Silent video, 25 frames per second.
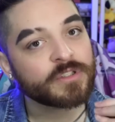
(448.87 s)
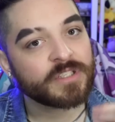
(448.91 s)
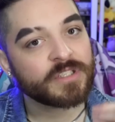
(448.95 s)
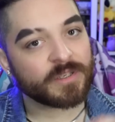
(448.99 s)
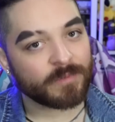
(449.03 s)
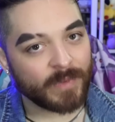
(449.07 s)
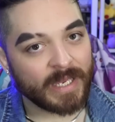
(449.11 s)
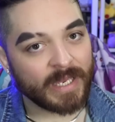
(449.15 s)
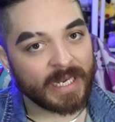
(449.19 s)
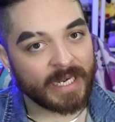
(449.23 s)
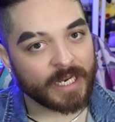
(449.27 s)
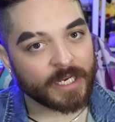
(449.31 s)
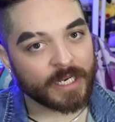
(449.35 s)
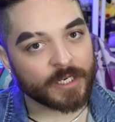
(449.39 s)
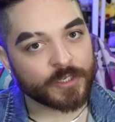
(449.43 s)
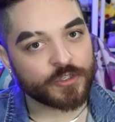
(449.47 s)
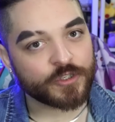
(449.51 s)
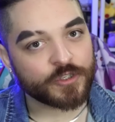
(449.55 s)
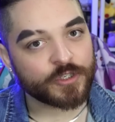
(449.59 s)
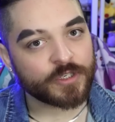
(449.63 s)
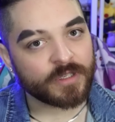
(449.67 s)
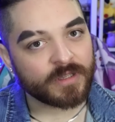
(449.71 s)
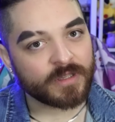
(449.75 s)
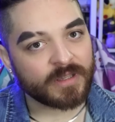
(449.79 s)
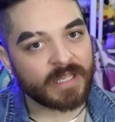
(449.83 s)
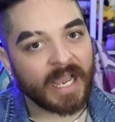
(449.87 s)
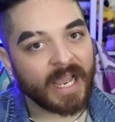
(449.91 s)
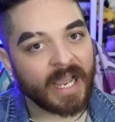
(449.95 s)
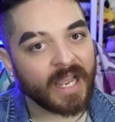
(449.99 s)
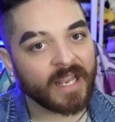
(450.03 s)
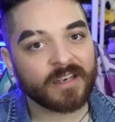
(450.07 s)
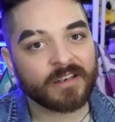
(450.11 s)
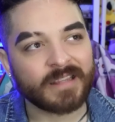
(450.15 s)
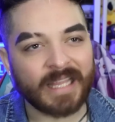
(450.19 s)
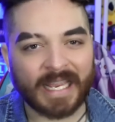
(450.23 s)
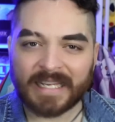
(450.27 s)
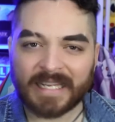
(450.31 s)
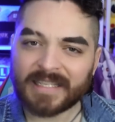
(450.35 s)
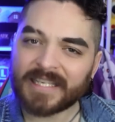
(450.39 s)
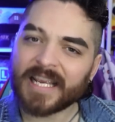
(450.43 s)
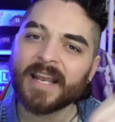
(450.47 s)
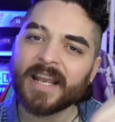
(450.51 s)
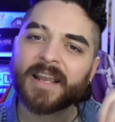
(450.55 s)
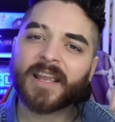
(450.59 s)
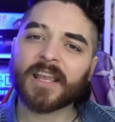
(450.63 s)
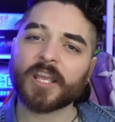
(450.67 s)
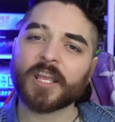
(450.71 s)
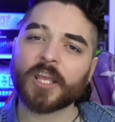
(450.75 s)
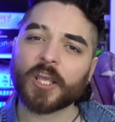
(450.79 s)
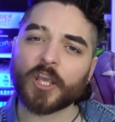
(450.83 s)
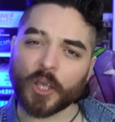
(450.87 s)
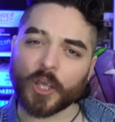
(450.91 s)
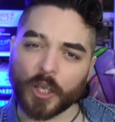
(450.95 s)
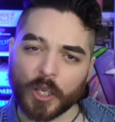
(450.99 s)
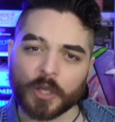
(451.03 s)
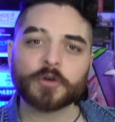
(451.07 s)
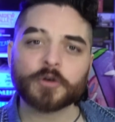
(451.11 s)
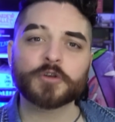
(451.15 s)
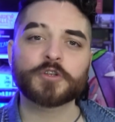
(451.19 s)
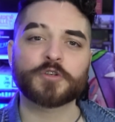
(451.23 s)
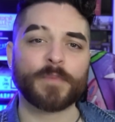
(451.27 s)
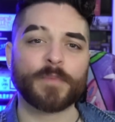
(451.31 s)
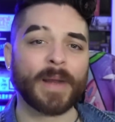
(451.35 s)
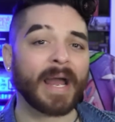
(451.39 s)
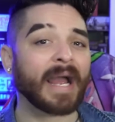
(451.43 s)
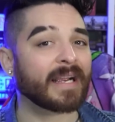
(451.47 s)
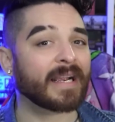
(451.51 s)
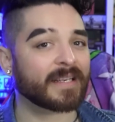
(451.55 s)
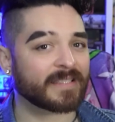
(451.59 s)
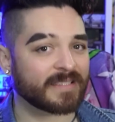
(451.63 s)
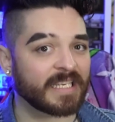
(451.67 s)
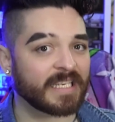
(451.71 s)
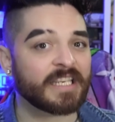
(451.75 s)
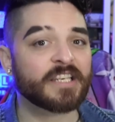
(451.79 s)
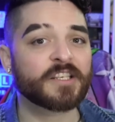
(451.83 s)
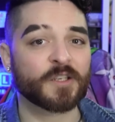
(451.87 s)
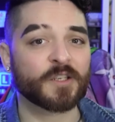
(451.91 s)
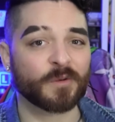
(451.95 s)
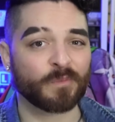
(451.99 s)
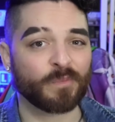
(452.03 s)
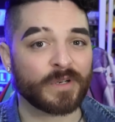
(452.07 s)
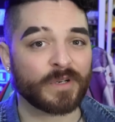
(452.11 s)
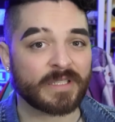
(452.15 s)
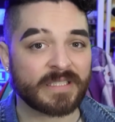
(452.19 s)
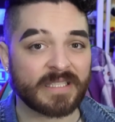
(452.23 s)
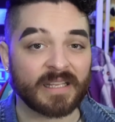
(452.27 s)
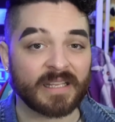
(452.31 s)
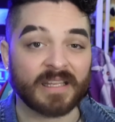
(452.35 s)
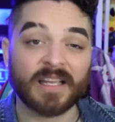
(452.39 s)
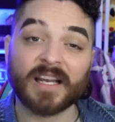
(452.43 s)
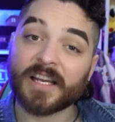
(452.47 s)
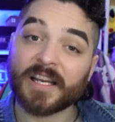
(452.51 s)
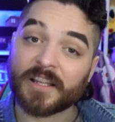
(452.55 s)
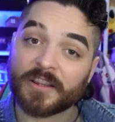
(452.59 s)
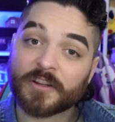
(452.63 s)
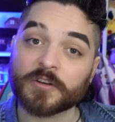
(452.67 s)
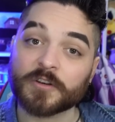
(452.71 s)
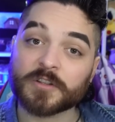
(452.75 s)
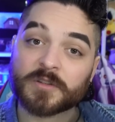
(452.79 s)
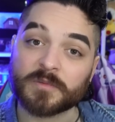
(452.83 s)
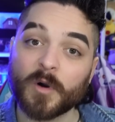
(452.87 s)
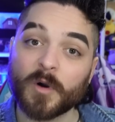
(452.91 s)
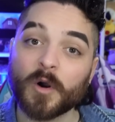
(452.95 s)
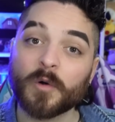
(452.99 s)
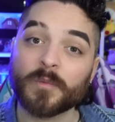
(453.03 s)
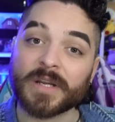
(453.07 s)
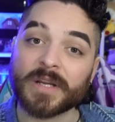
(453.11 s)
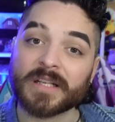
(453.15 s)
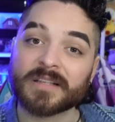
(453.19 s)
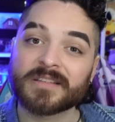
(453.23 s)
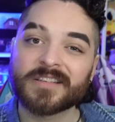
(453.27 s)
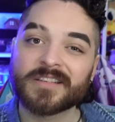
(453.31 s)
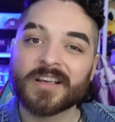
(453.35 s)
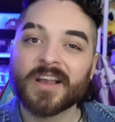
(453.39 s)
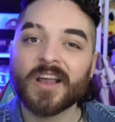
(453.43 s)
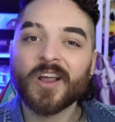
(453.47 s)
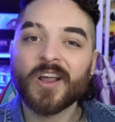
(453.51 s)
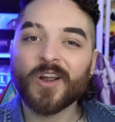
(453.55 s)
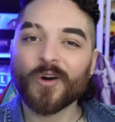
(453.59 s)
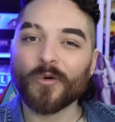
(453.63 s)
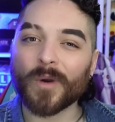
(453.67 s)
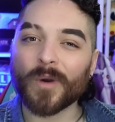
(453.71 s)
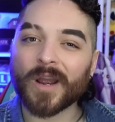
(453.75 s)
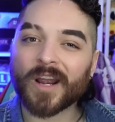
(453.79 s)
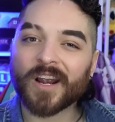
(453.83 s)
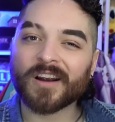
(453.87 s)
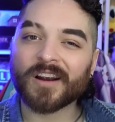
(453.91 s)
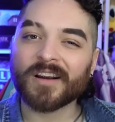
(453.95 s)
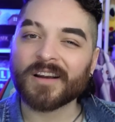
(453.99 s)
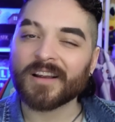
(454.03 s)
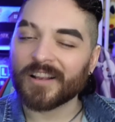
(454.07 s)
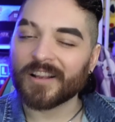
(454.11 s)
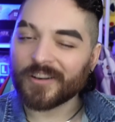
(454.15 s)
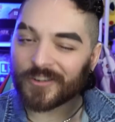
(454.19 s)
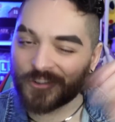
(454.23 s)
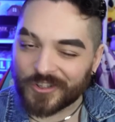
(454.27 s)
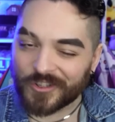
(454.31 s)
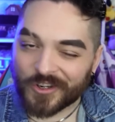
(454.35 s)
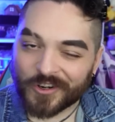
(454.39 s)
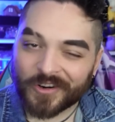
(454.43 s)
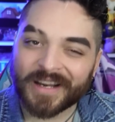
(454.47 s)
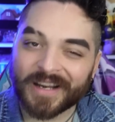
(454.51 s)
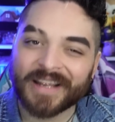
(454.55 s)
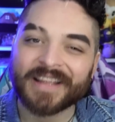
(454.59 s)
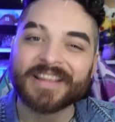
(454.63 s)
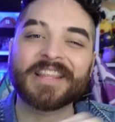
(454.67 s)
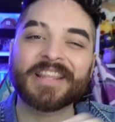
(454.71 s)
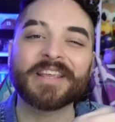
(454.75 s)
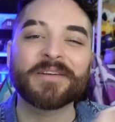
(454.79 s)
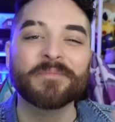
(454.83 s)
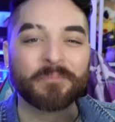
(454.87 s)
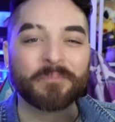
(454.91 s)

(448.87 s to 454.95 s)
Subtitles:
diminished that they take a huge backseat to Priscilla in those moments where during the